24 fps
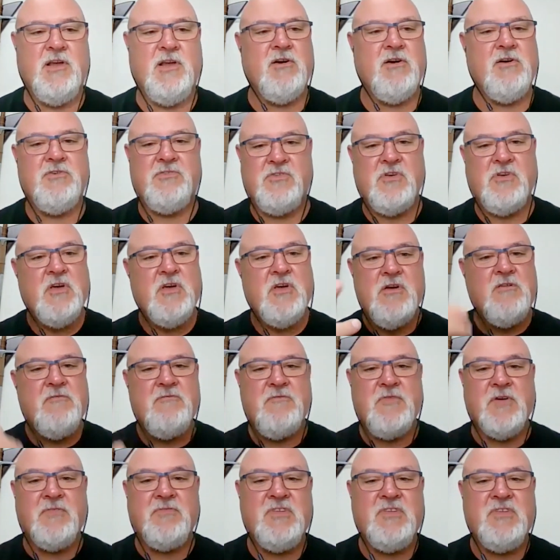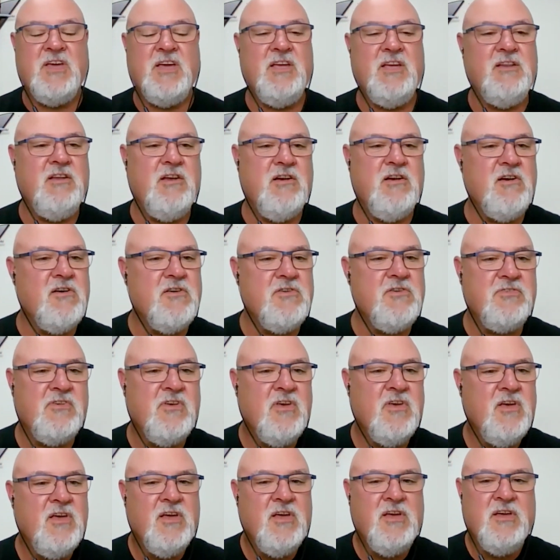years, 15 years,
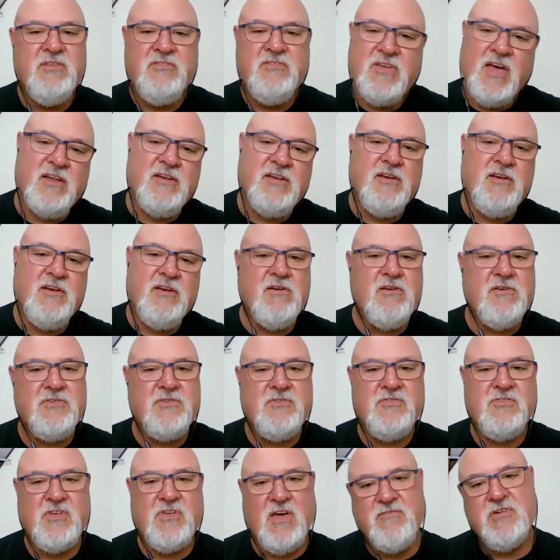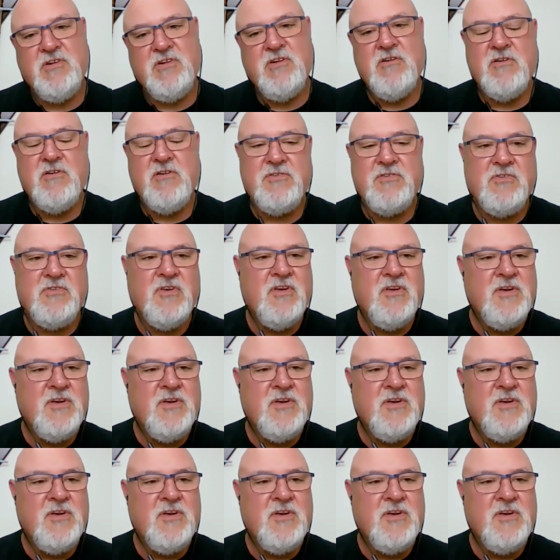10 years, 7 years.